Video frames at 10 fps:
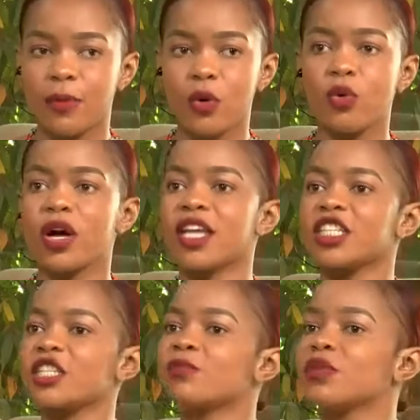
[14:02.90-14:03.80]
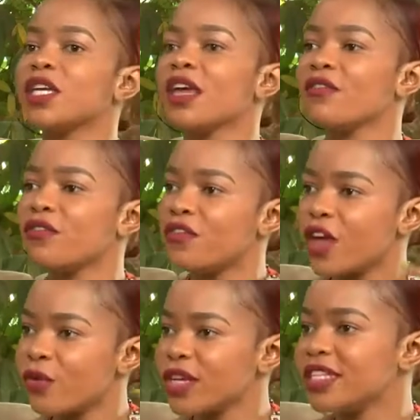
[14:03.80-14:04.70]
who can just be
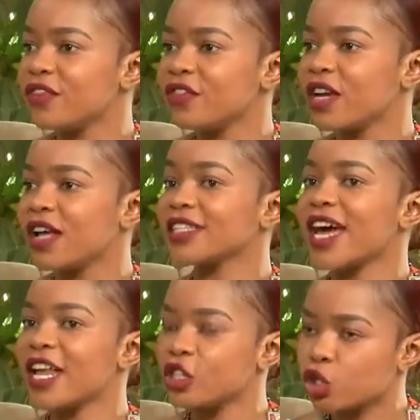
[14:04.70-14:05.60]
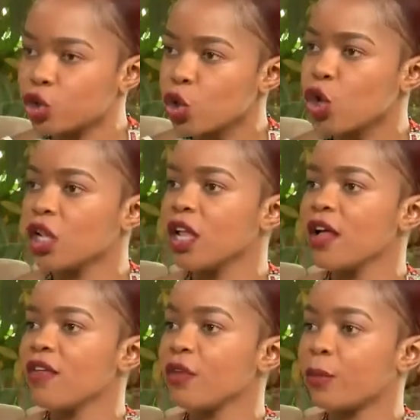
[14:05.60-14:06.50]
very difficult and stall
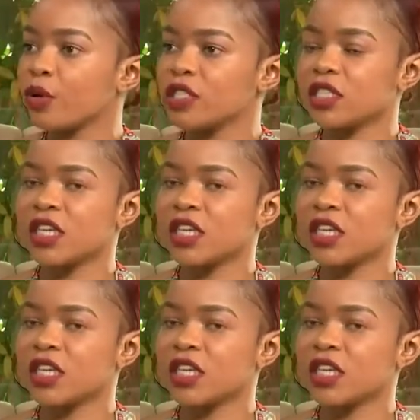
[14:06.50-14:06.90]
the process.